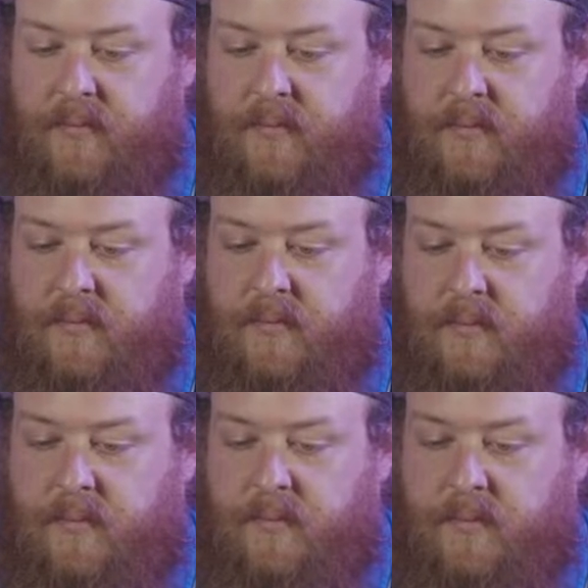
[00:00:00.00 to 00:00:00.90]

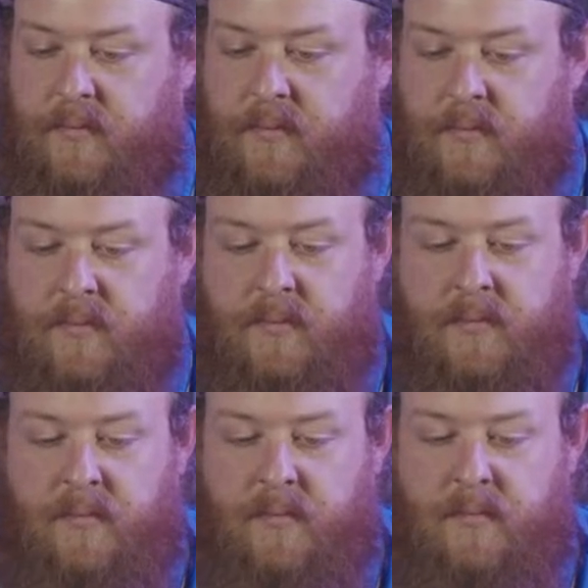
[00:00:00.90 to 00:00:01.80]

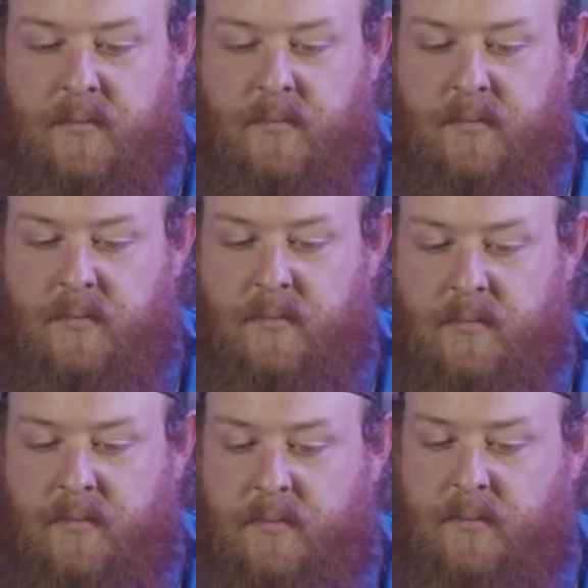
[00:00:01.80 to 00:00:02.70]

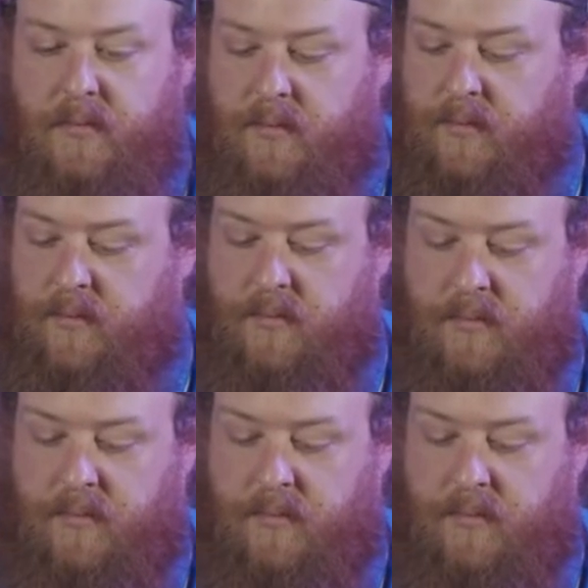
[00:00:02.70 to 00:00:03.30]
No words are spoken by the person on screen.